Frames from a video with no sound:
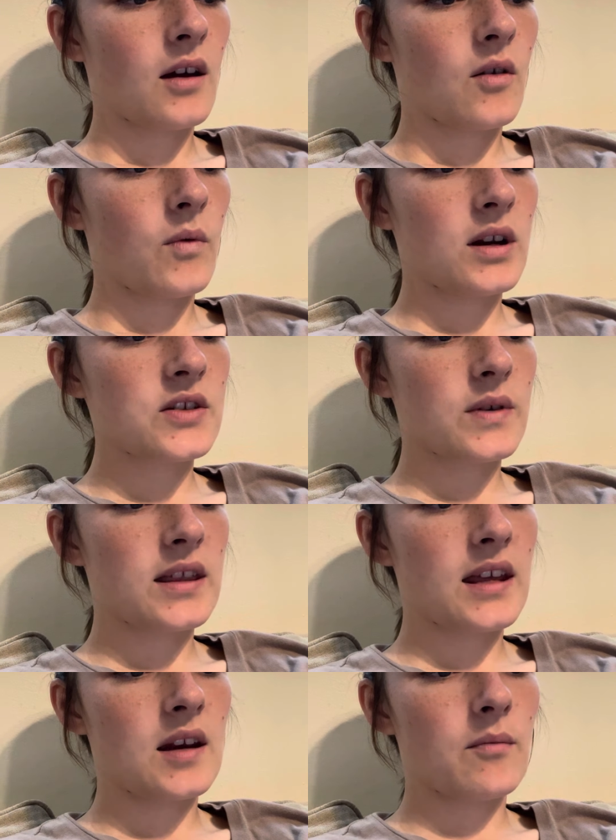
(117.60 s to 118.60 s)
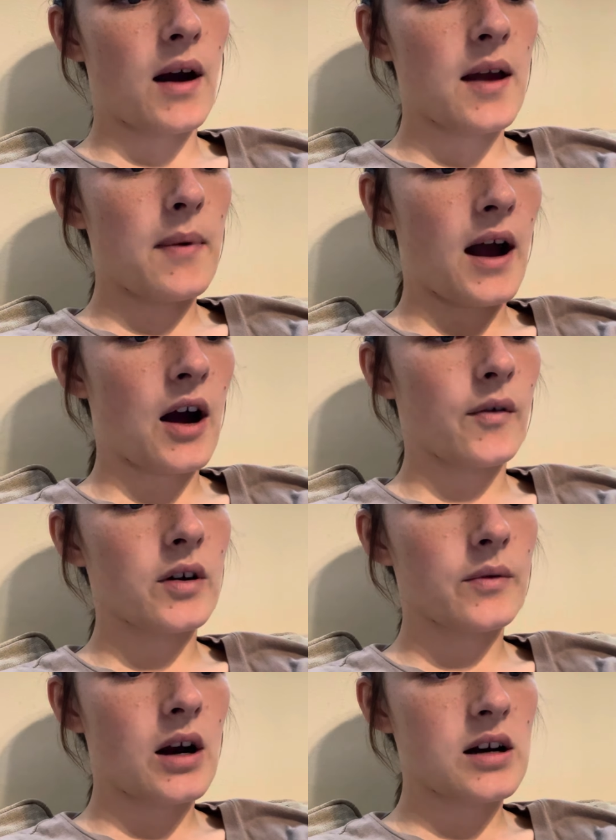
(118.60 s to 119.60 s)
what is within my power
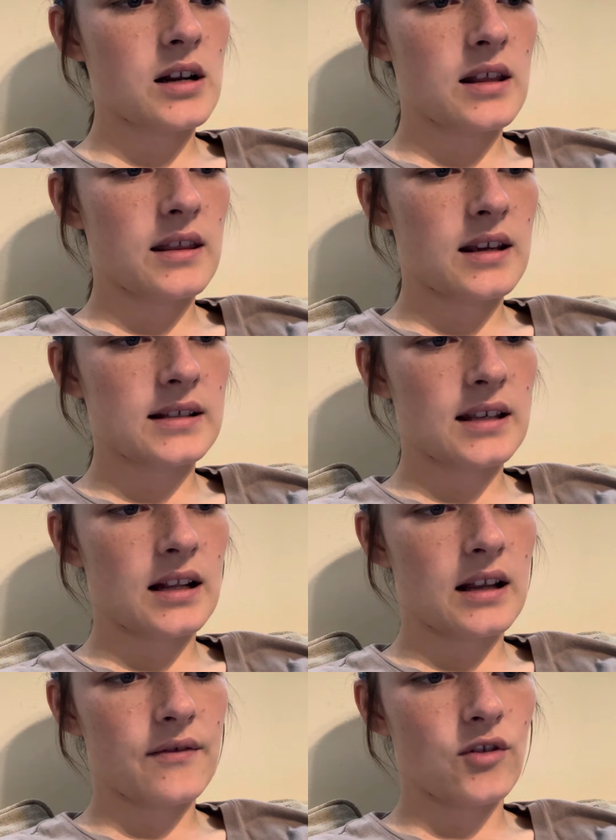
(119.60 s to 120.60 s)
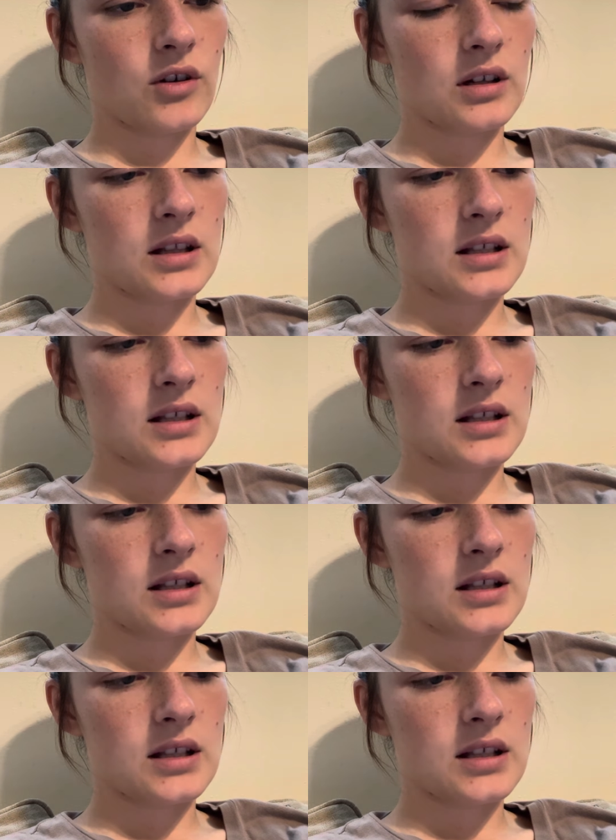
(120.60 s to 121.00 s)
regarding the things that I've learned in